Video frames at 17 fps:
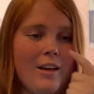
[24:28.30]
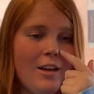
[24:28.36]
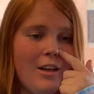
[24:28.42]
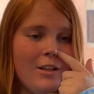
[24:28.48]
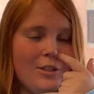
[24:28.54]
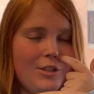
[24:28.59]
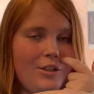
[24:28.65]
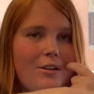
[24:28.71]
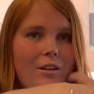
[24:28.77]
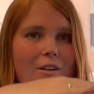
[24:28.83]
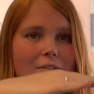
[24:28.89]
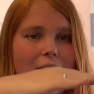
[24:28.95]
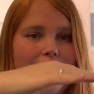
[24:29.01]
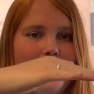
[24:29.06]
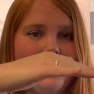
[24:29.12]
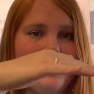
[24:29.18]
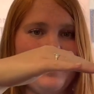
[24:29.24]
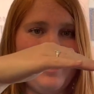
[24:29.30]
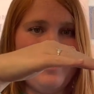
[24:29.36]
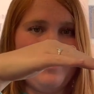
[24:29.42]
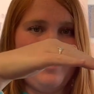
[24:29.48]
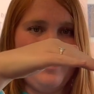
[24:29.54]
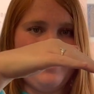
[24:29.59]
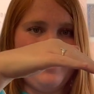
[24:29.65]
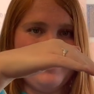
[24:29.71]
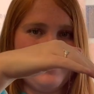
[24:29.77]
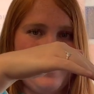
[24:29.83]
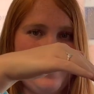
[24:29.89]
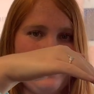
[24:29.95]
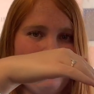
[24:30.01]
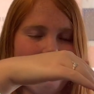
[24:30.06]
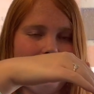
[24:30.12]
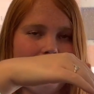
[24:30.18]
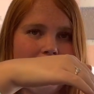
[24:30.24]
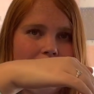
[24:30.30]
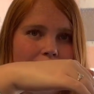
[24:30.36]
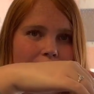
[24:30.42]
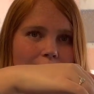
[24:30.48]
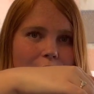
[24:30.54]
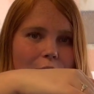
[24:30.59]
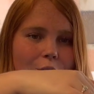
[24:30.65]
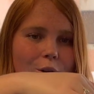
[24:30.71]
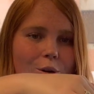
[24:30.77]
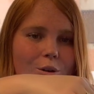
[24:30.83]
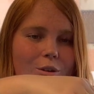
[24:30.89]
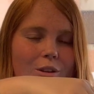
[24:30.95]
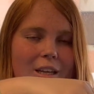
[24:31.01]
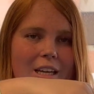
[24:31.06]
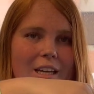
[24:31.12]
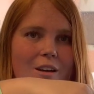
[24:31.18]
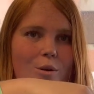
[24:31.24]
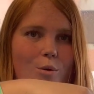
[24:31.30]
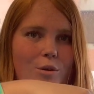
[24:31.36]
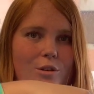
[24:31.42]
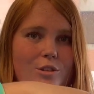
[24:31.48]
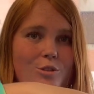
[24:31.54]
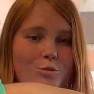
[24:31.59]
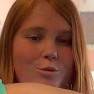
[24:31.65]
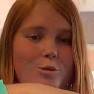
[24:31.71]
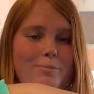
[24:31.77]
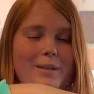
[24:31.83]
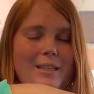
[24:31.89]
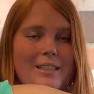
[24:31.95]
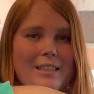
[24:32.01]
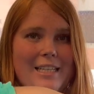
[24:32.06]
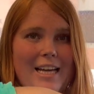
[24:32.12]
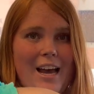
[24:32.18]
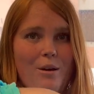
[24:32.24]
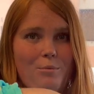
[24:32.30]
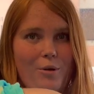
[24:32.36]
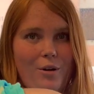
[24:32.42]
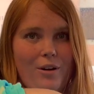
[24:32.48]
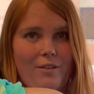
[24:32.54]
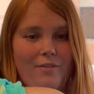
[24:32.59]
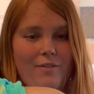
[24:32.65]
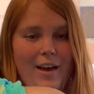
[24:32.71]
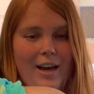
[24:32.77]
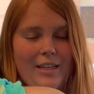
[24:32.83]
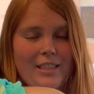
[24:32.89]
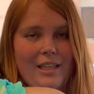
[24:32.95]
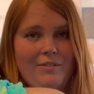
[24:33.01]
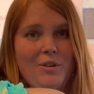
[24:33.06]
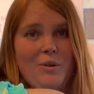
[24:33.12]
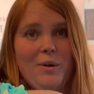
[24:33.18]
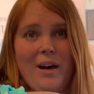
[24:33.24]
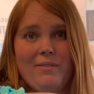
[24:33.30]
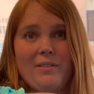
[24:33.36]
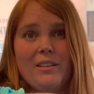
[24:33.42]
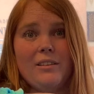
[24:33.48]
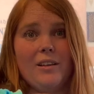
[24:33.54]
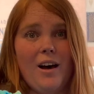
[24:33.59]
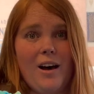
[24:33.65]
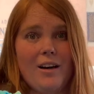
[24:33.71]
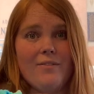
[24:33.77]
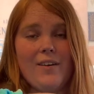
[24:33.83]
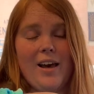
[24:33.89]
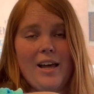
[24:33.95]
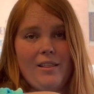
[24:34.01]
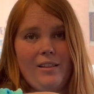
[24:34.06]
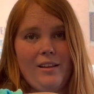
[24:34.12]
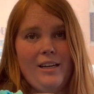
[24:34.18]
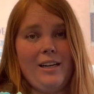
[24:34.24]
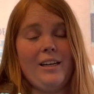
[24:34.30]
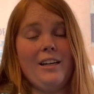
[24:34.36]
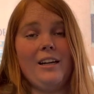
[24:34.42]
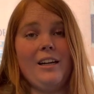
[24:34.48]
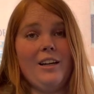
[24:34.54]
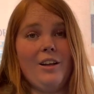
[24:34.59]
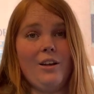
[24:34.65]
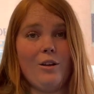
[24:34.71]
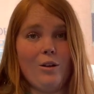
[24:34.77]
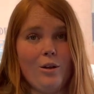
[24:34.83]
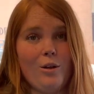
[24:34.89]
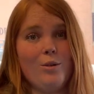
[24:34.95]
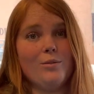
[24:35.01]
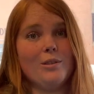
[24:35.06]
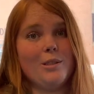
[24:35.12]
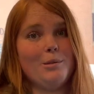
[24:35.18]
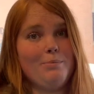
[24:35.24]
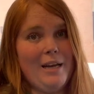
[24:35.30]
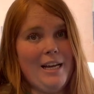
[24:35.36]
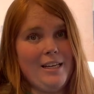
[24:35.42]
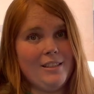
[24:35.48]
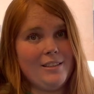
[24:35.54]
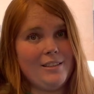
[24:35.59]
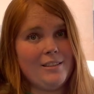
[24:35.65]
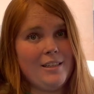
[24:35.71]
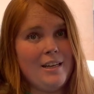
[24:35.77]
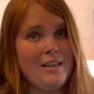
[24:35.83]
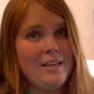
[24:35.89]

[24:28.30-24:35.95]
So you'll eventually get like this kind of curling or drooping downward effect if you have a lot of ethylene in an enclosed space.